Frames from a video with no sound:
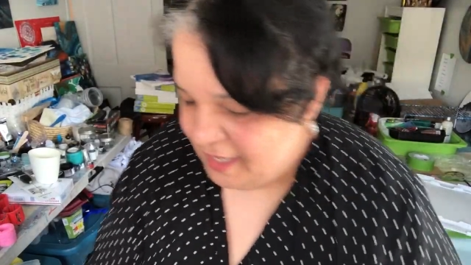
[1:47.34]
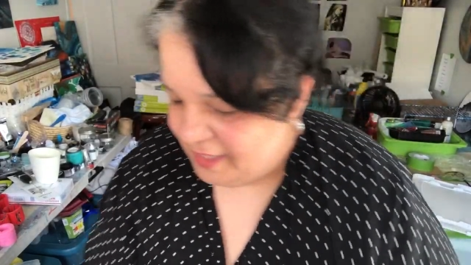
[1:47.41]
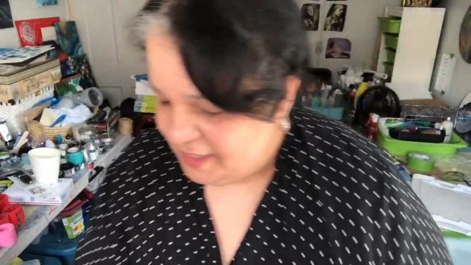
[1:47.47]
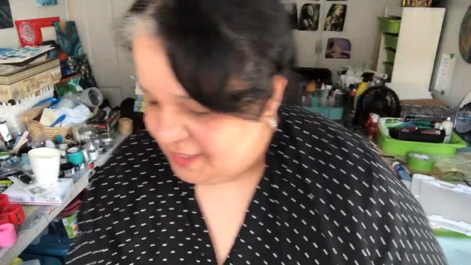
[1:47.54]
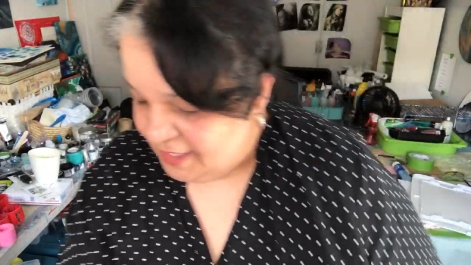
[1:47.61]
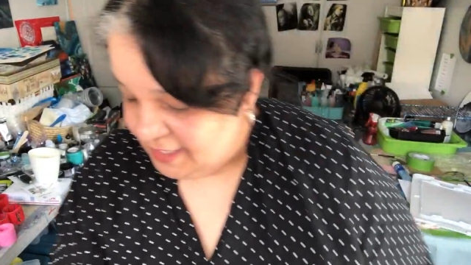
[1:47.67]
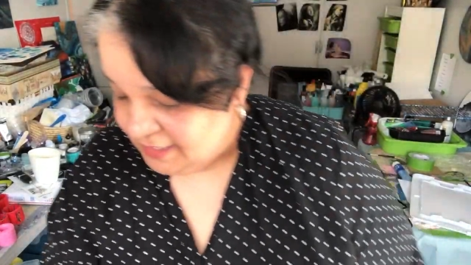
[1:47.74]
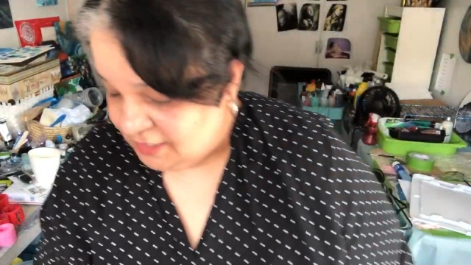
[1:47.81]

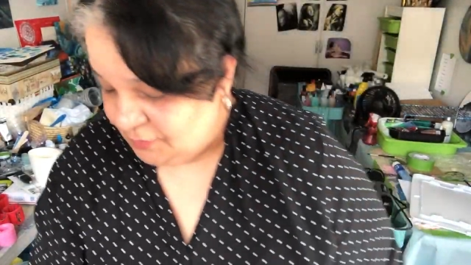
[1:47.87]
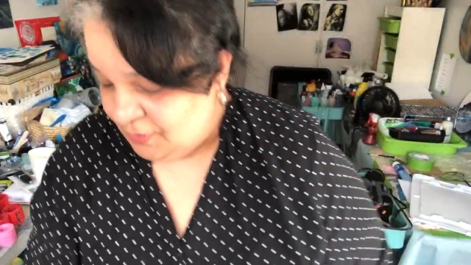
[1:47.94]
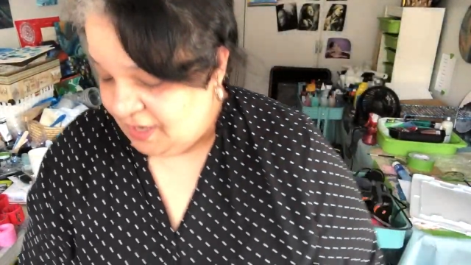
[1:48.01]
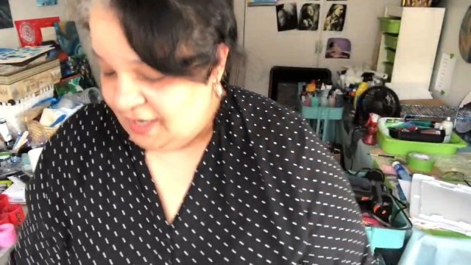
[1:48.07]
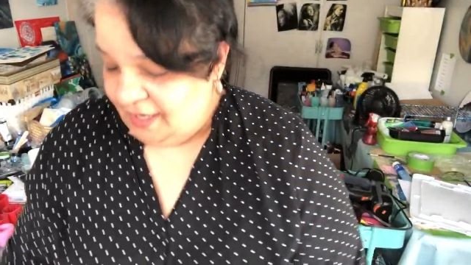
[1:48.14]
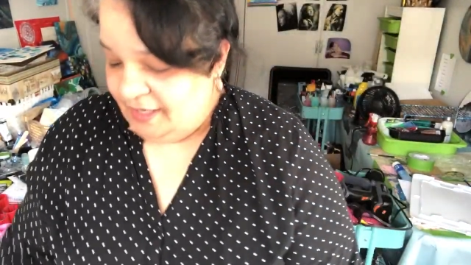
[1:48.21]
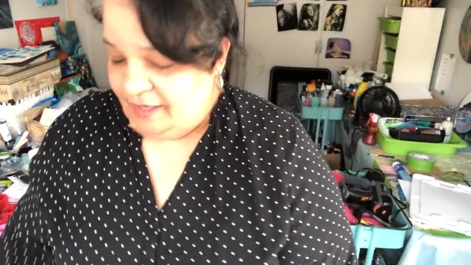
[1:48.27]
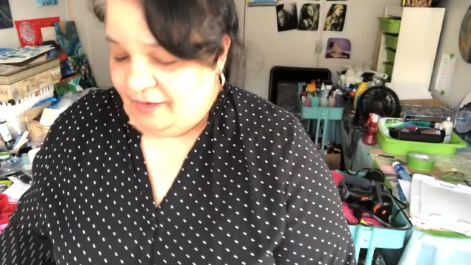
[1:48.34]
This
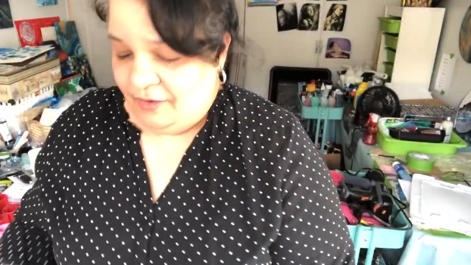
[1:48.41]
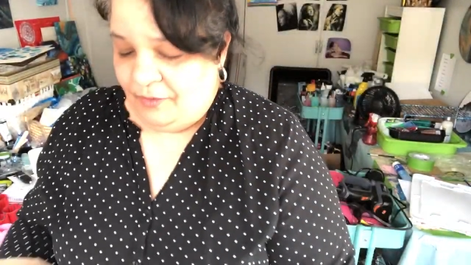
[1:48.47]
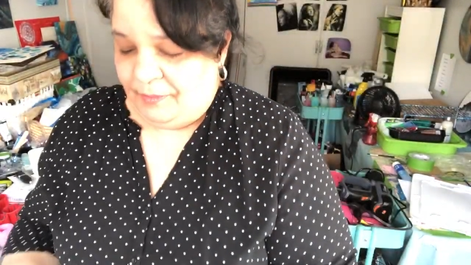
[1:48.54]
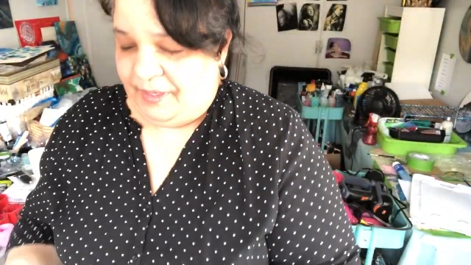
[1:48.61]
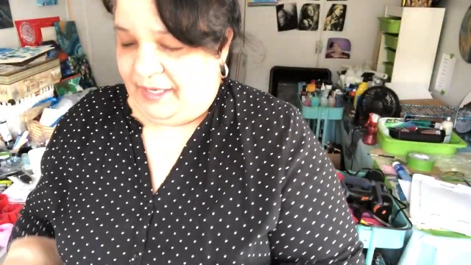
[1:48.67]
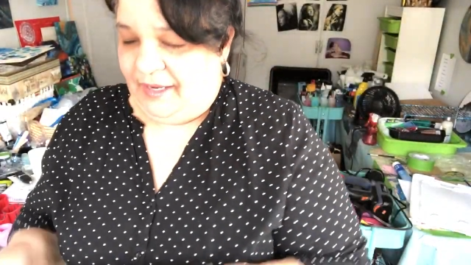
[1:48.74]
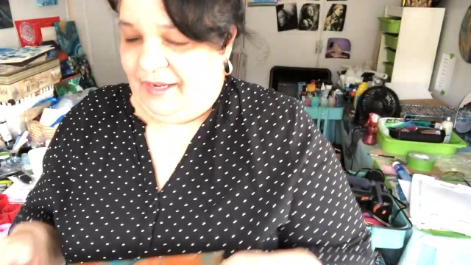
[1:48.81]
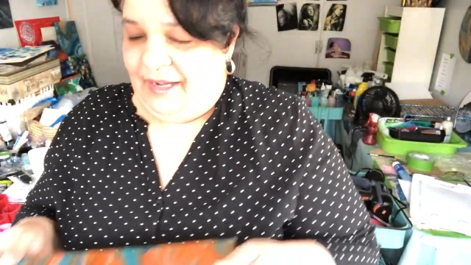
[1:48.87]
one, oh
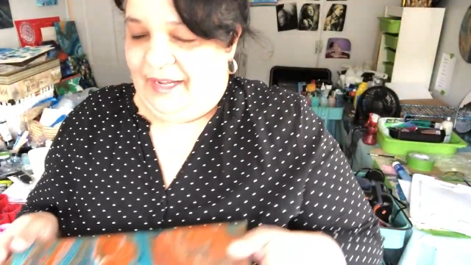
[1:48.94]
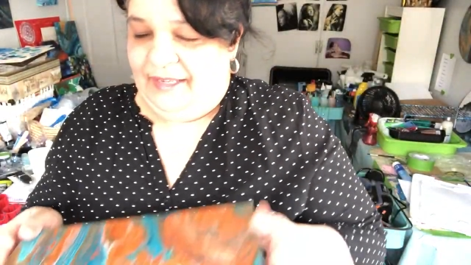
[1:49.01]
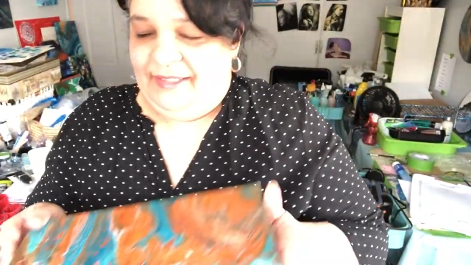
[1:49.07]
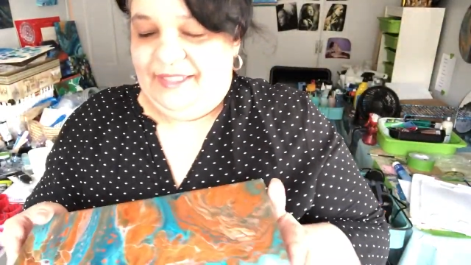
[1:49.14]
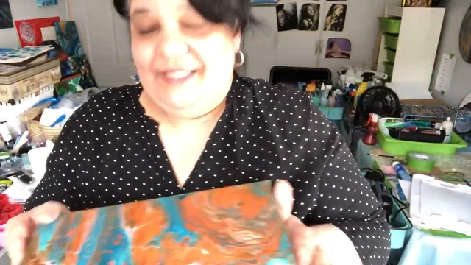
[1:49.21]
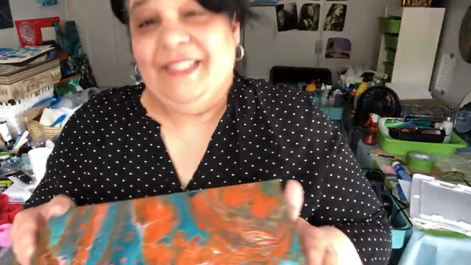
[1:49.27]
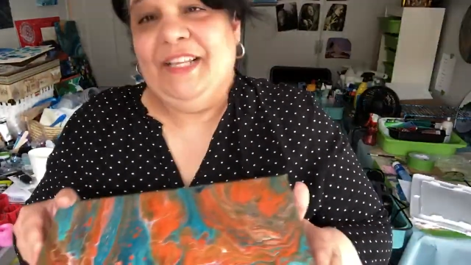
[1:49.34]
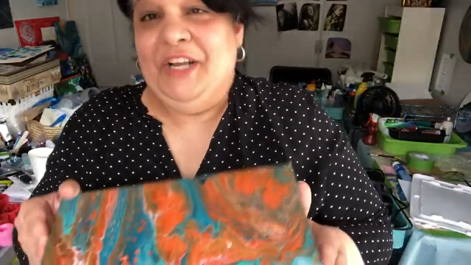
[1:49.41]
my God,
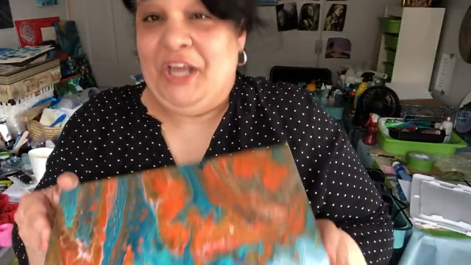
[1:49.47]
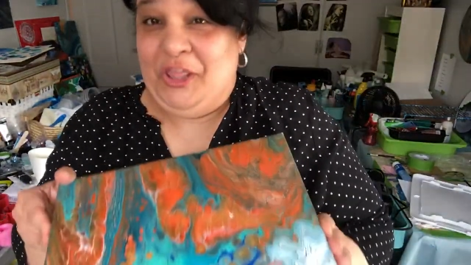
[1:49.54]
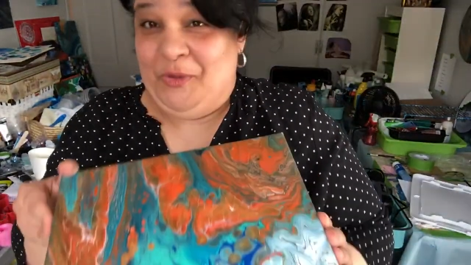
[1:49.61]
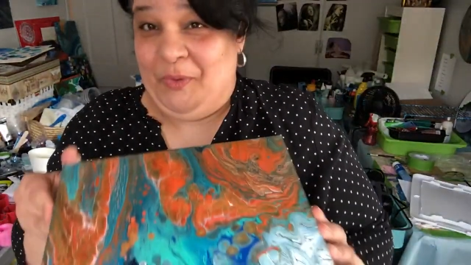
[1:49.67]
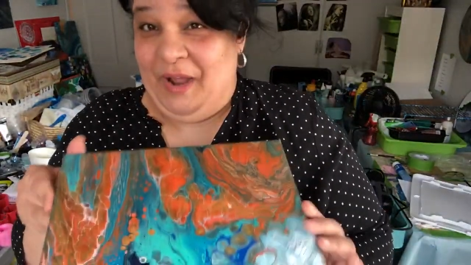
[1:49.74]
this is another